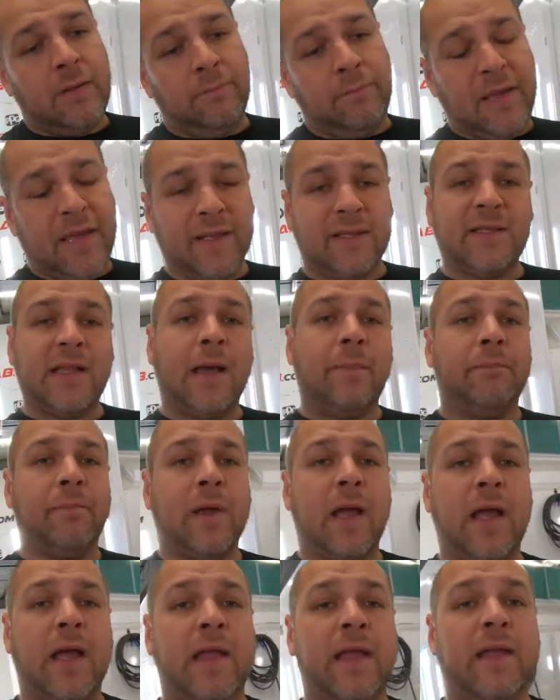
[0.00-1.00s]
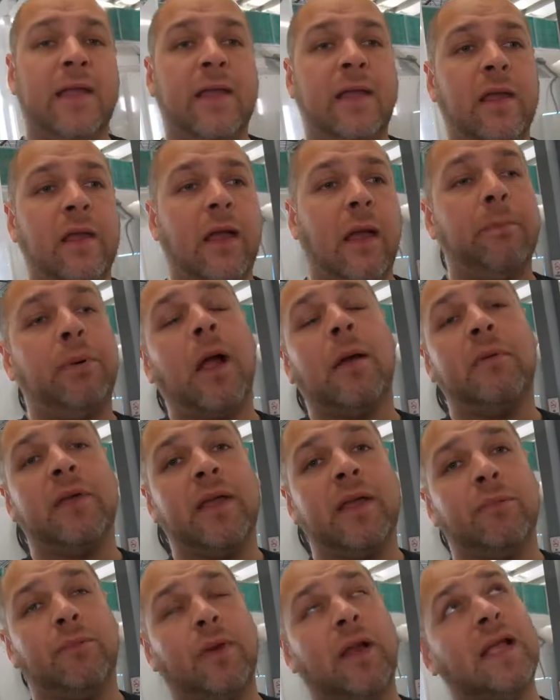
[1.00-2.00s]
picked up by,
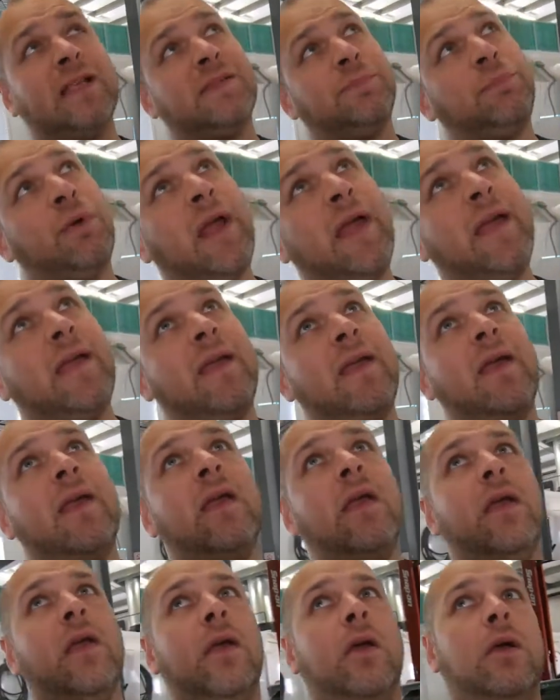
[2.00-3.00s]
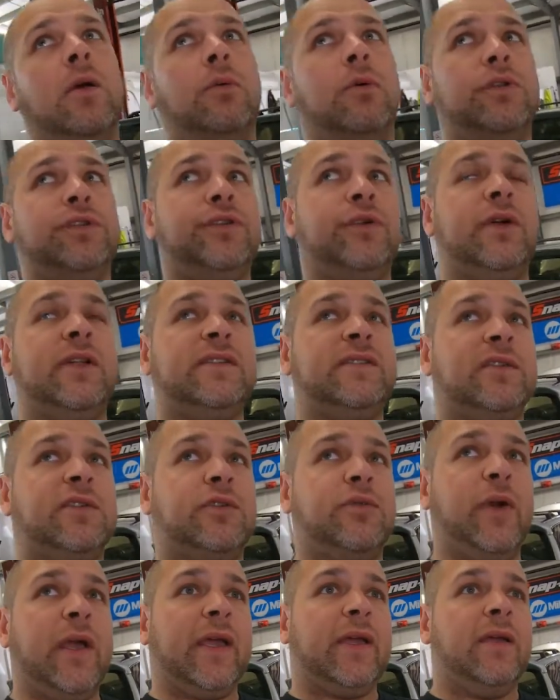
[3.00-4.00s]
when I spray it, we'll do a
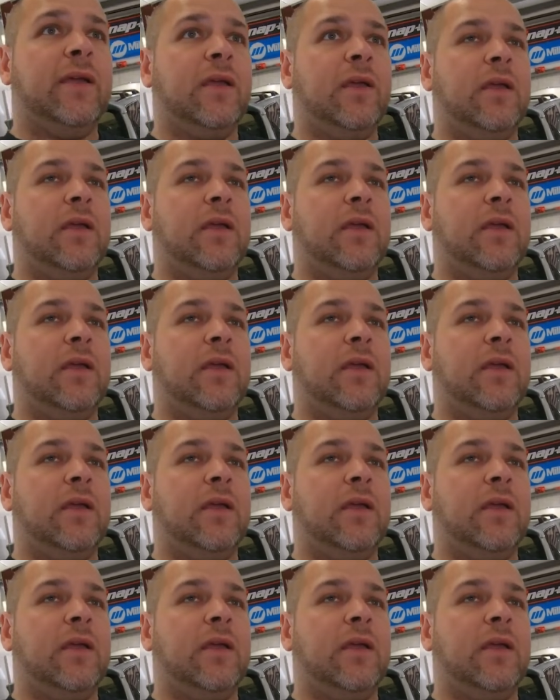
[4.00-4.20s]
quick